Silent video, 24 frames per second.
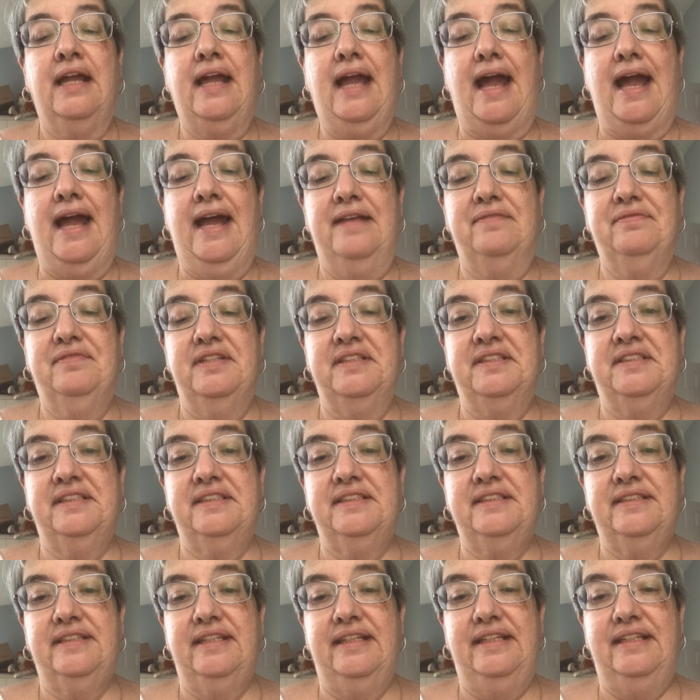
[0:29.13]
and this
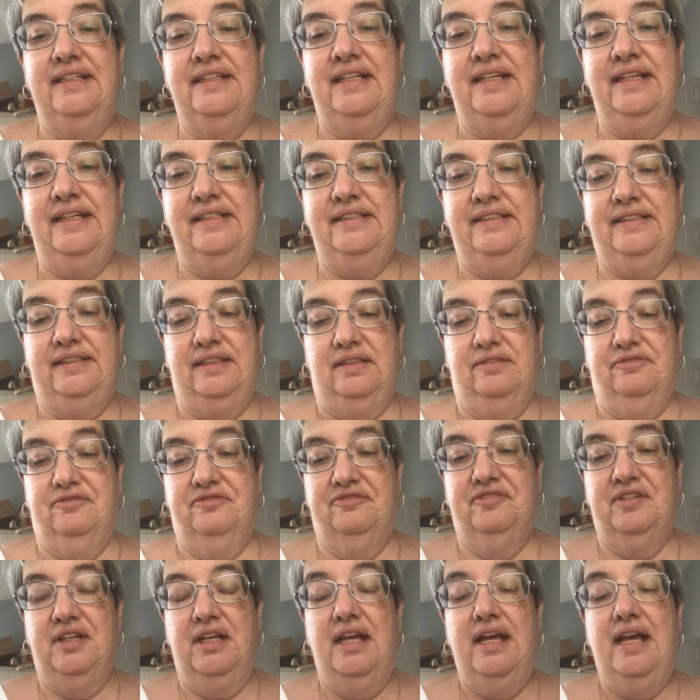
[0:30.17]
is the
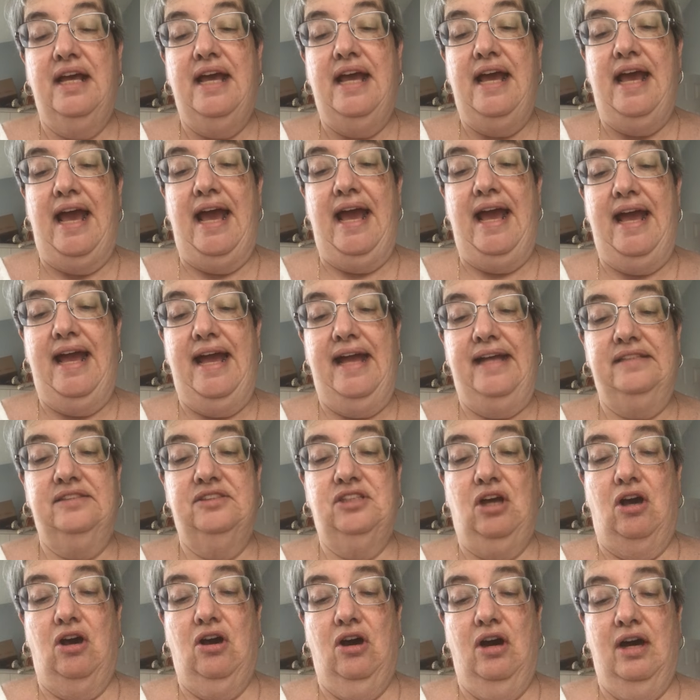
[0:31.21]
adhesive. And
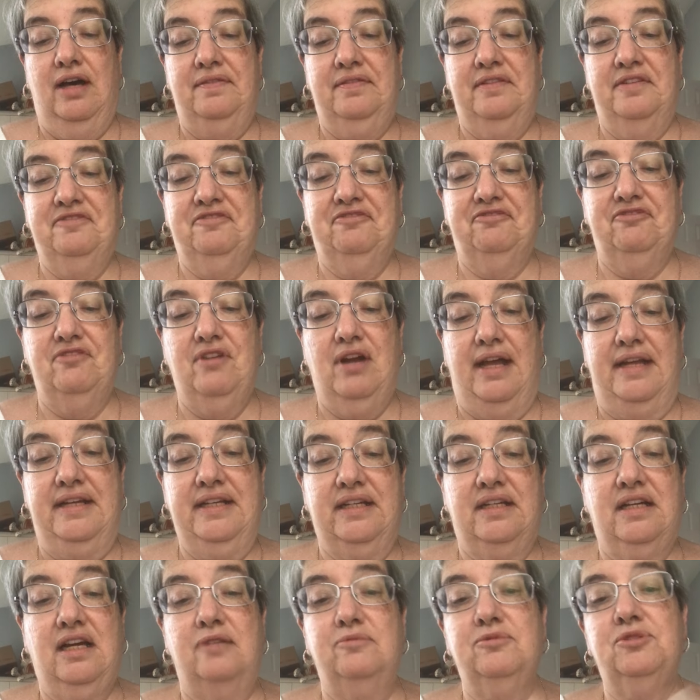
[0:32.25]
on the front, and
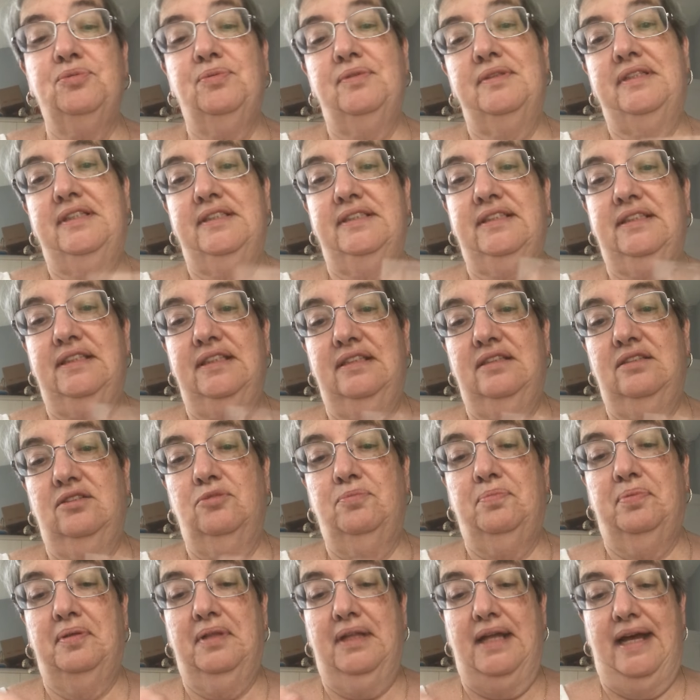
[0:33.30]
it comes with this little
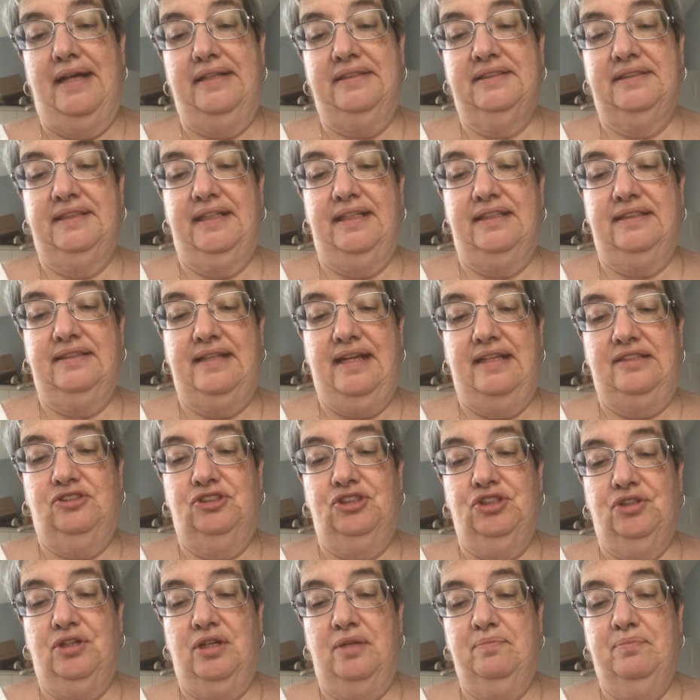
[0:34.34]
plastic that
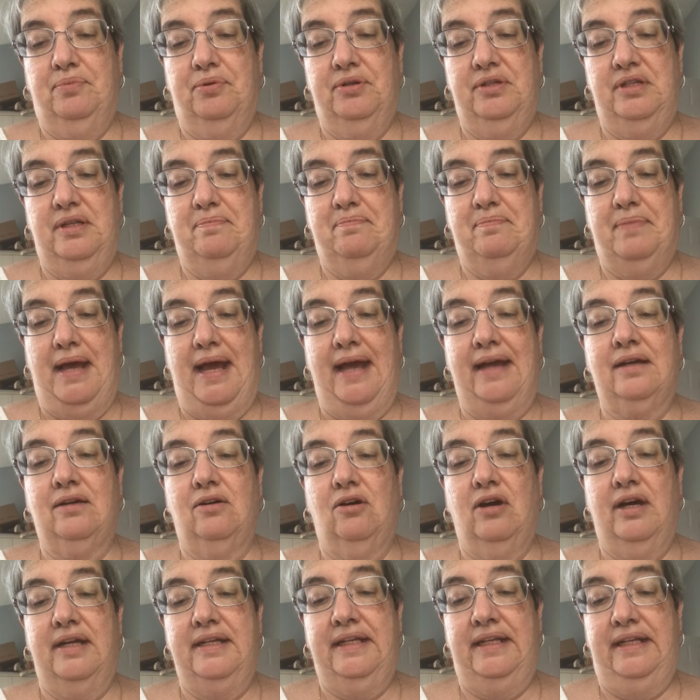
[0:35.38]
you can put it back
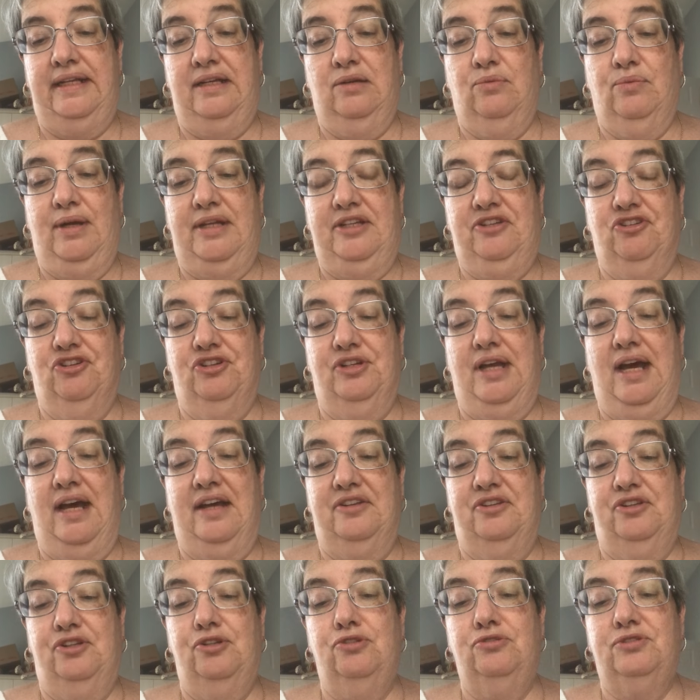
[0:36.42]
on here when you're
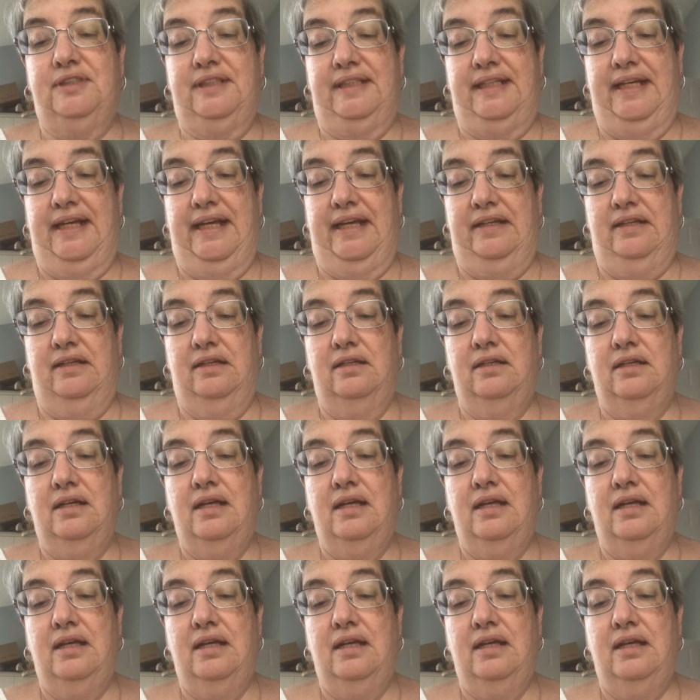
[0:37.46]
not using it.